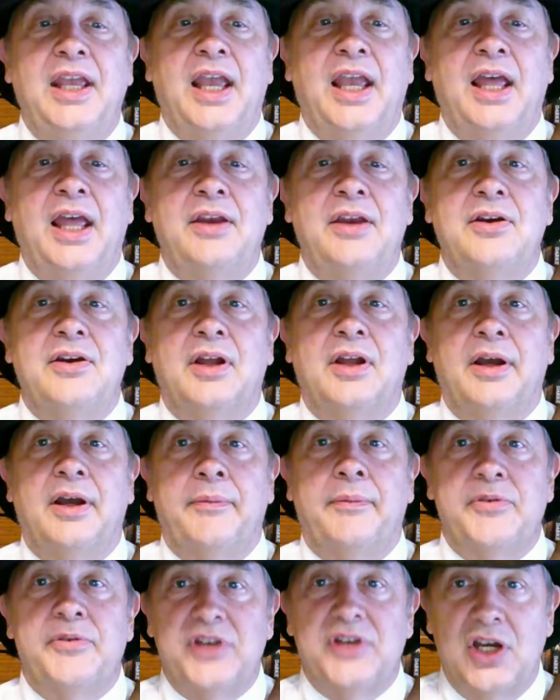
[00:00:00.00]
and
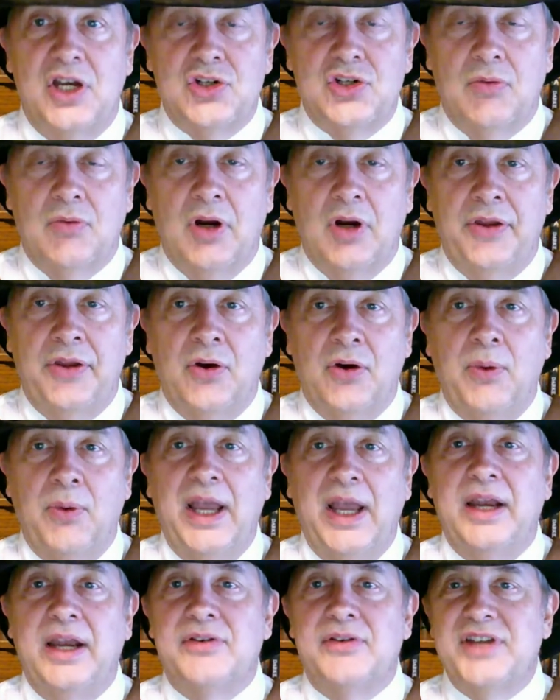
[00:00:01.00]
uh, Sancho are on their
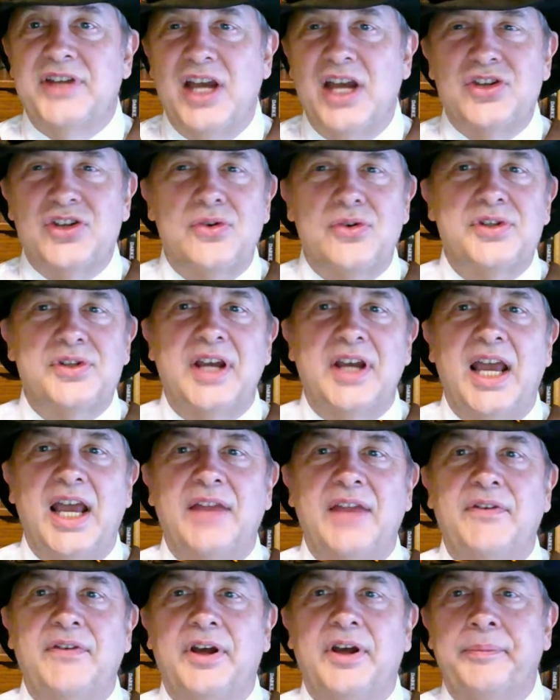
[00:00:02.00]
way. Now Sancho is
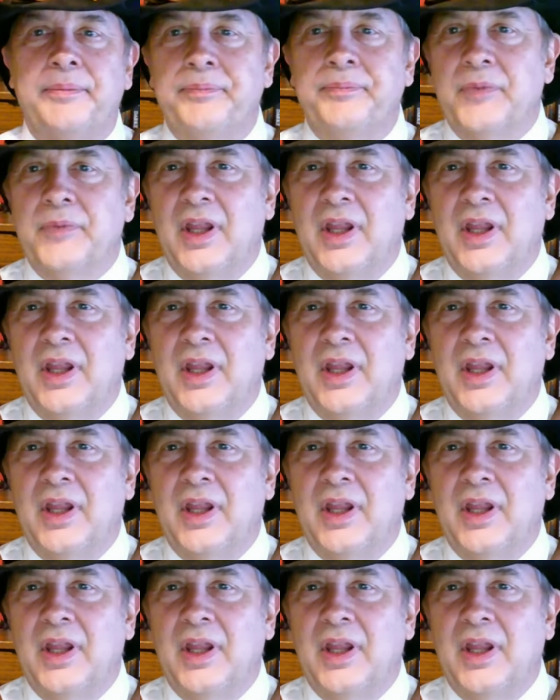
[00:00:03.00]
kind of a,